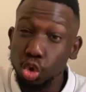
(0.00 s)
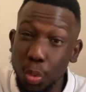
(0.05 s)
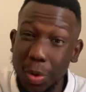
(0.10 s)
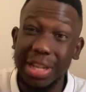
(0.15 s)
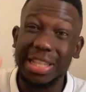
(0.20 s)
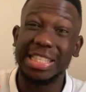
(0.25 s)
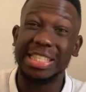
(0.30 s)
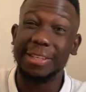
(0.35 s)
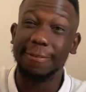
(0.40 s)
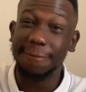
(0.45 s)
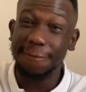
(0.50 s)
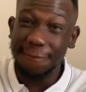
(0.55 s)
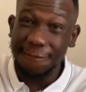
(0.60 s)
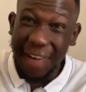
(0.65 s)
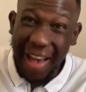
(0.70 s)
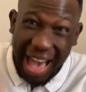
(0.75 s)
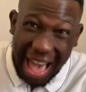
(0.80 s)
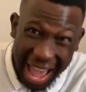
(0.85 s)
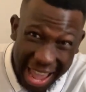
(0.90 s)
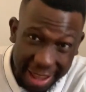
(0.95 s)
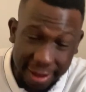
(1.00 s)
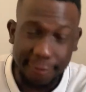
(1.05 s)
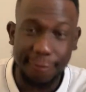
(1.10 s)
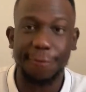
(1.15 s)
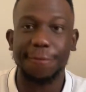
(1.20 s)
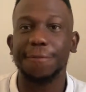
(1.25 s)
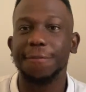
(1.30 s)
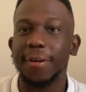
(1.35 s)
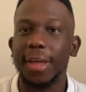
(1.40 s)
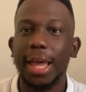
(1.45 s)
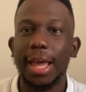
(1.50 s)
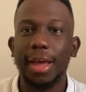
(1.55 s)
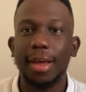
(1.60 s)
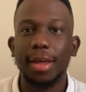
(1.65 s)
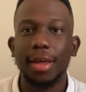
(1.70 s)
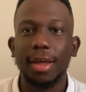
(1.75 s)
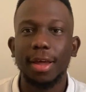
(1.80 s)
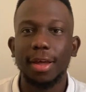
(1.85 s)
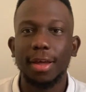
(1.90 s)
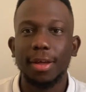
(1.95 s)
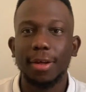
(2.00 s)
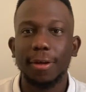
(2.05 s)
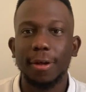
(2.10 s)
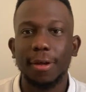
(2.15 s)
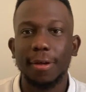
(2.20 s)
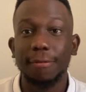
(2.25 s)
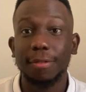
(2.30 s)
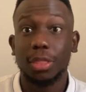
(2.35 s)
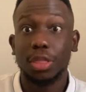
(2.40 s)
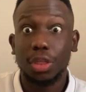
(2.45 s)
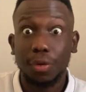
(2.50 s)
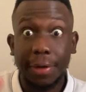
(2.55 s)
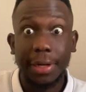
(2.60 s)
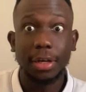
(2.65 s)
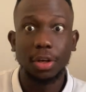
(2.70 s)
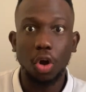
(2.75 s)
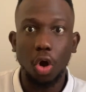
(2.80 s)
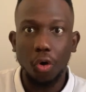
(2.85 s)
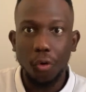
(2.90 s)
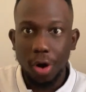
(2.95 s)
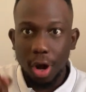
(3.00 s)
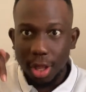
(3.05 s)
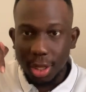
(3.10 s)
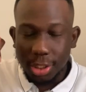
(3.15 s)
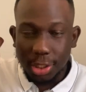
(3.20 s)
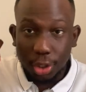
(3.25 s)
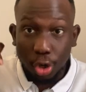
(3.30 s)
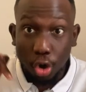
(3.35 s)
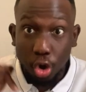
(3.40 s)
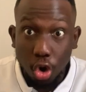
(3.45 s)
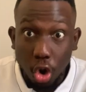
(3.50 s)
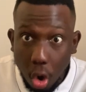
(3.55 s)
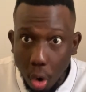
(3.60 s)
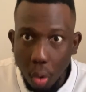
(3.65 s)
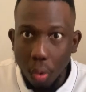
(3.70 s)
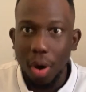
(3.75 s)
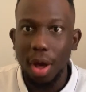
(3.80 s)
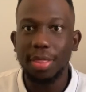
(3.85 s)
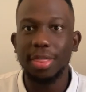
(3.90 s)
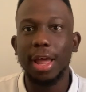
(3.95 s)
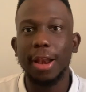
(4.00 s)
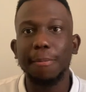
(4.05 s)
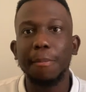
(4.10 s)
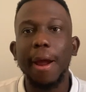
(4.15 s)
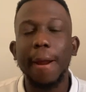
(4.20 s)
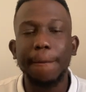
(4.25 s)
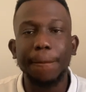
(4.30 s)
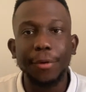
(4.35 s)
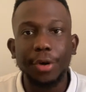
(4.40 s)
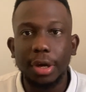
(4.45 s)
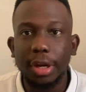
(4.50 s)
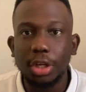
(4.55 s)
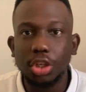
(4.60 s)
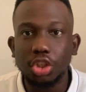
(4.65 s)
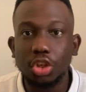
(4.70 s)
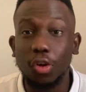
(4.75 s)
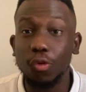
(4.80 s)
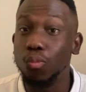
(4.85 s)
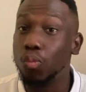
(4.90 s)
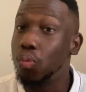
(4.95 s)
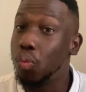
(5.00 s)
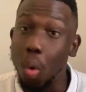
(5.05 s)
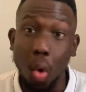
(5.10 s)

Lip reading: 25. $3 lower than my prediction.